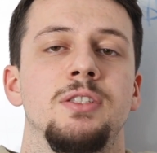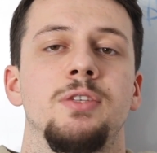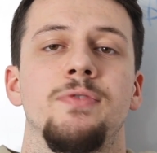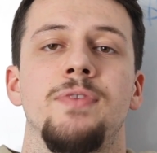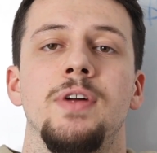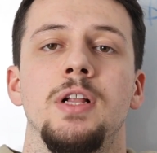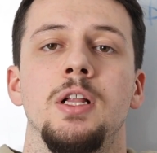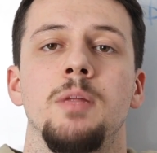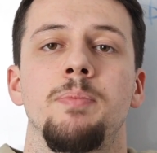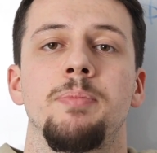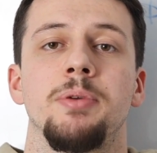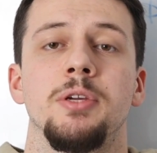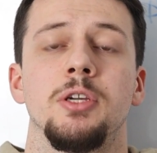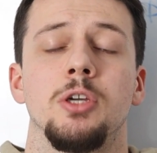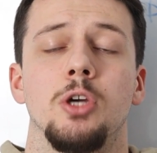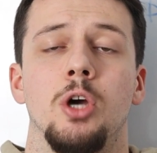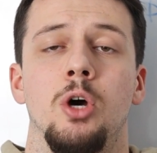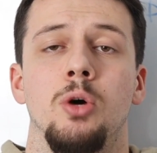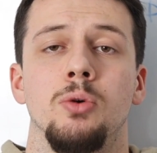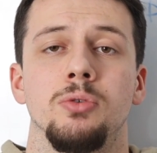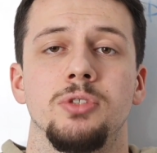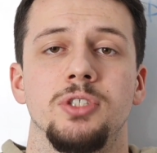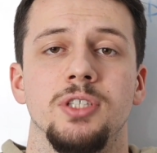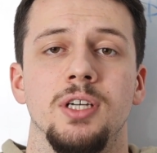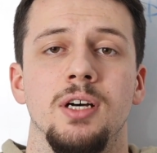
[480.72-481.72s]
developing a
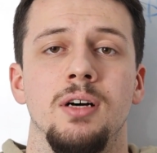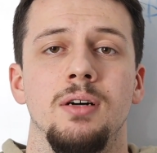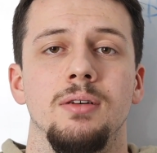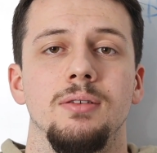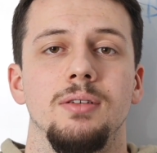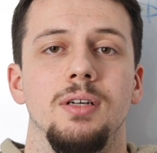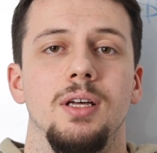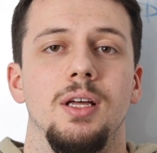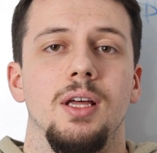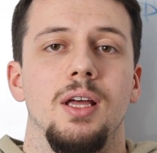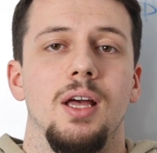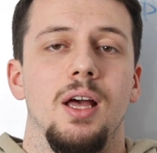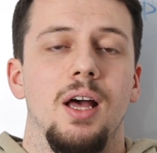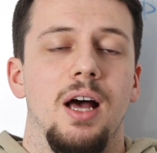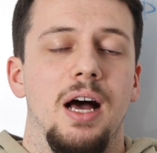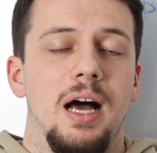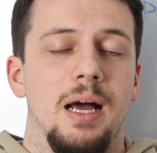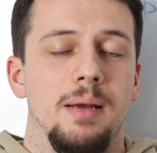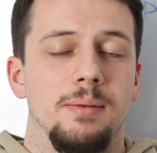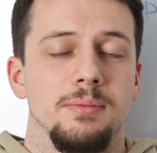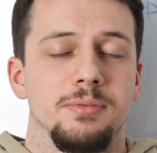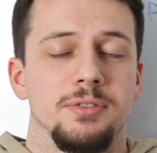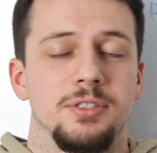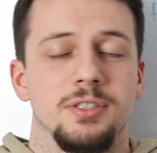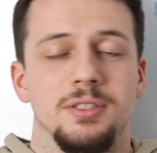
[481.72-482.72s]
hotel,
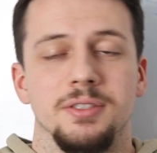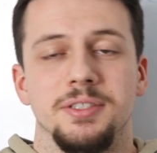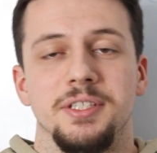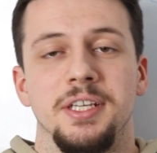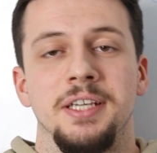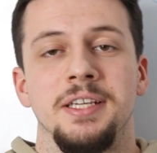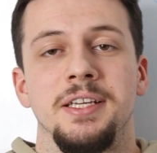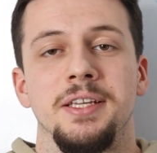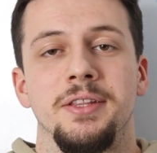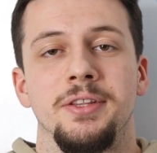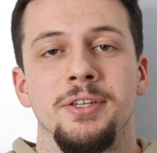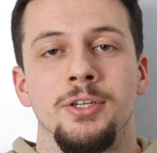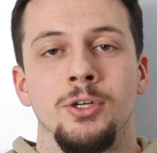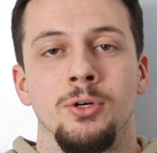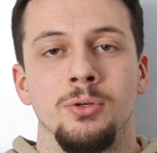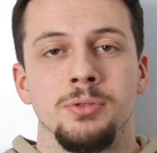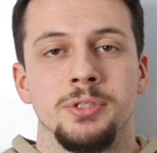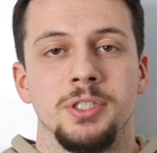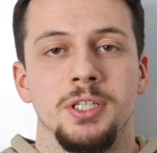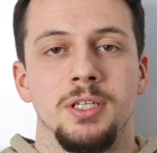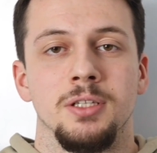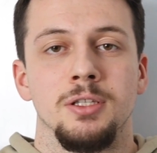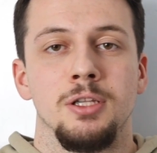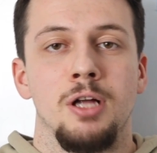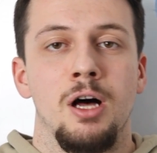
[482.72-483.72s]
I'm still taking the
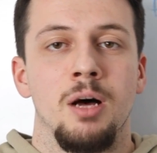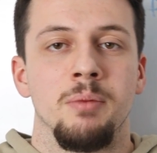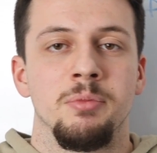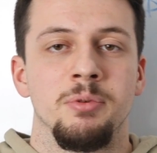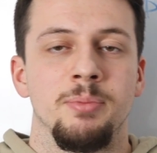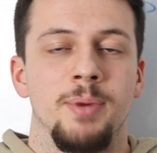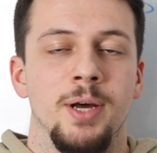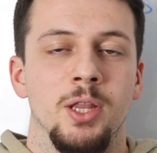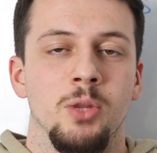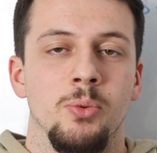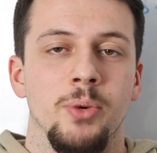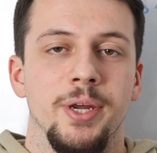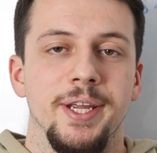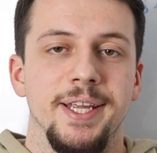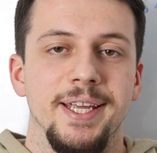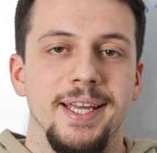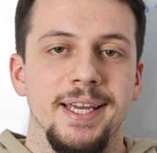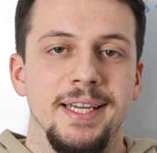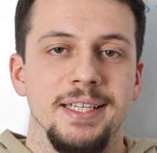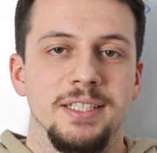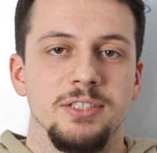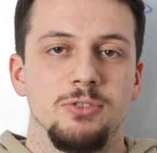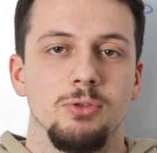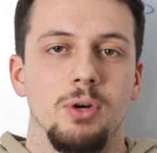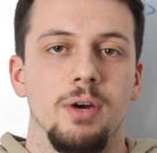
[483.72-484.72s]
hotel lobby, by the way,
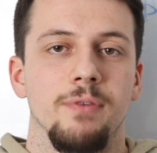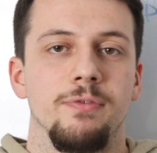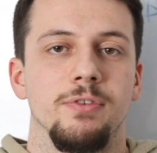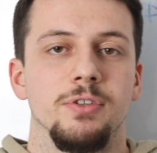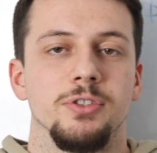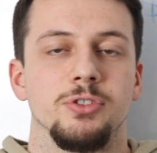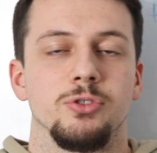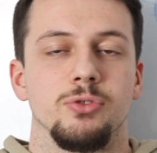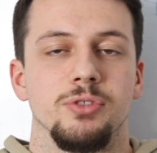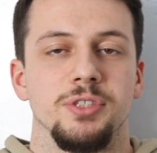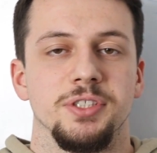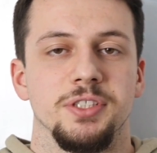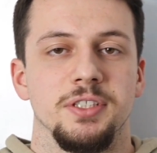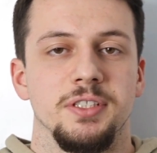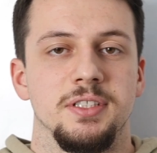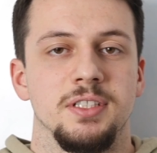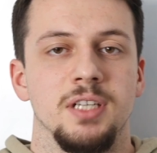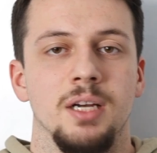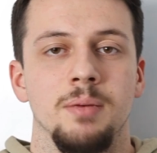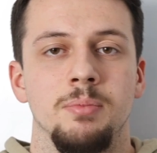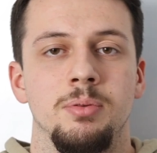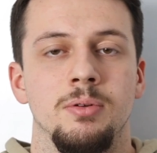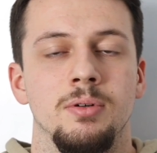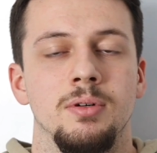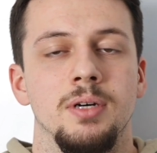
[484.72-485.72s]
as reference or as
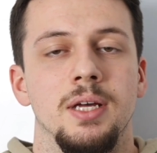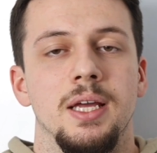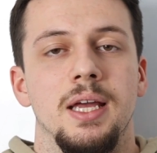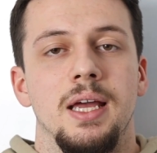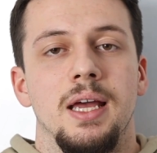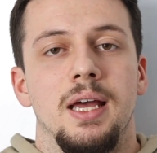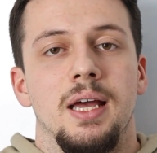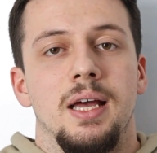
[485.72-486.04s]
example.